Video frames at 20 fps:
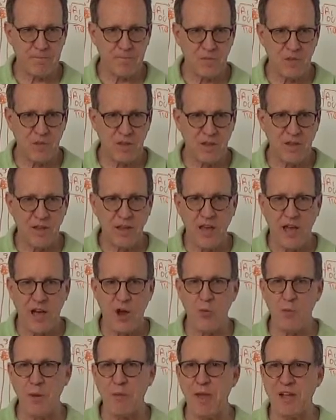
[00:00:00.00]
I
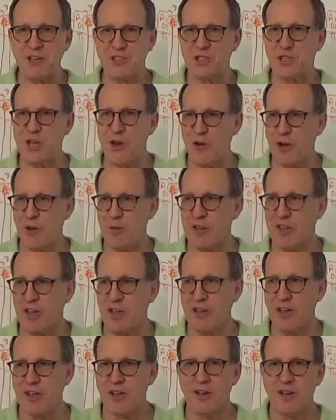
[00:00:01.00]
hope I'm not scaring you.
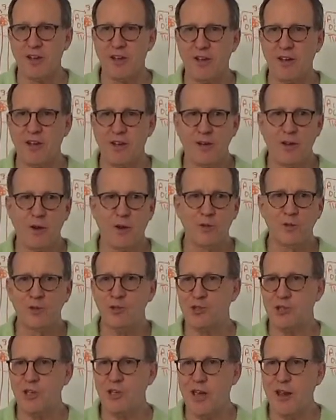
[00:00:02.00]
Holy
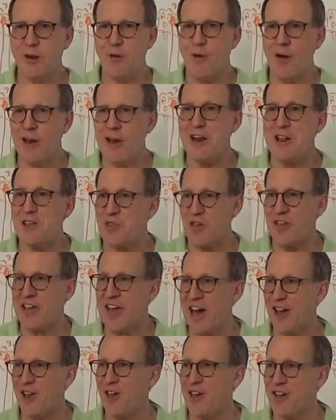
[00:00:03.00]
shit, I don't want anything
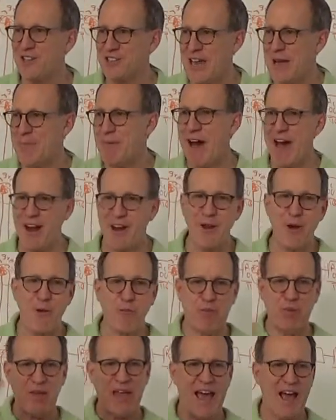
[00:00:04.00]
out of this. I'm out of here.
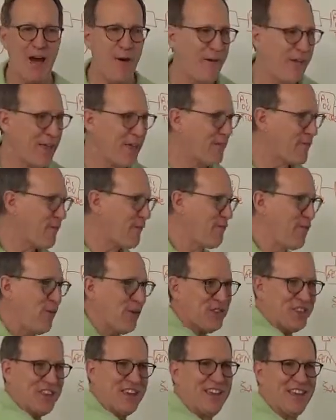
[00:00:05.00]
Yeah. we
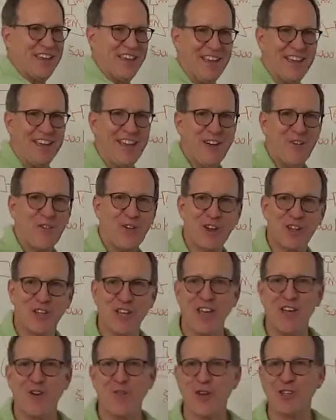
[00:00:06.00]

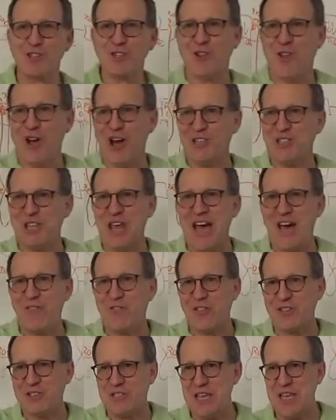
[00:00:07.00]
just lost half
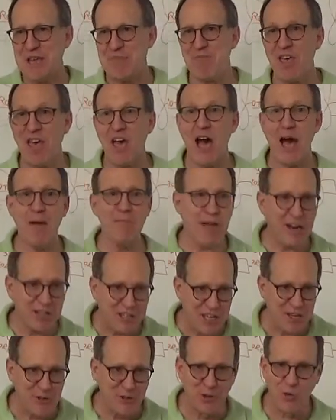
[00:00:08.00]
the team. I'm not
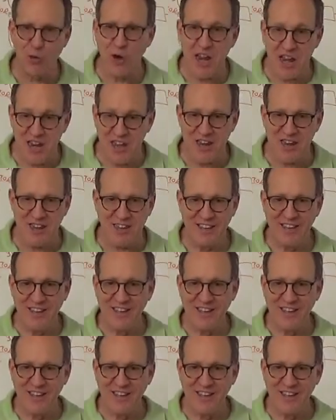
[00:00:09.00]
getting graded?